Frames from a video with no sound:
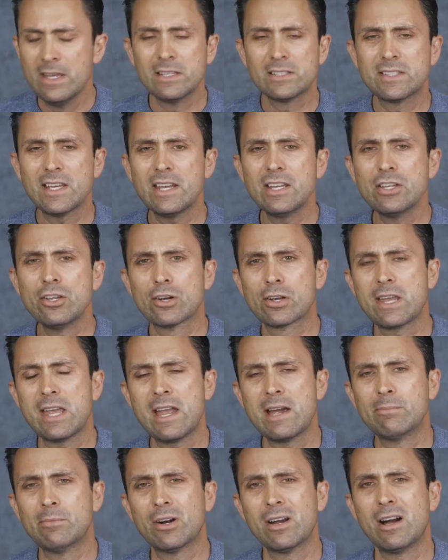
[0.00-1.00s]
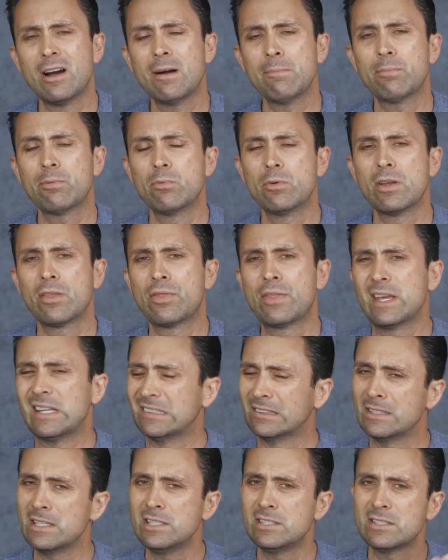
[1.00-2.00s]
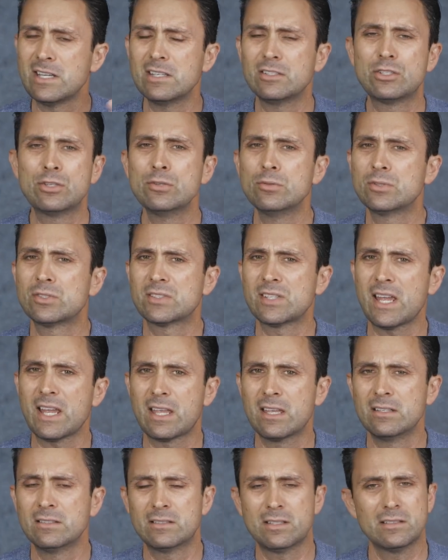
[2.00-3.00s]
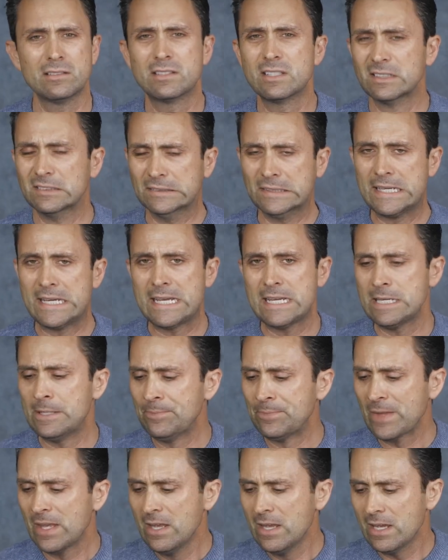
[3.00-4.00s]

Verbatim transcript: setting your camera up with at least a 2-second delay,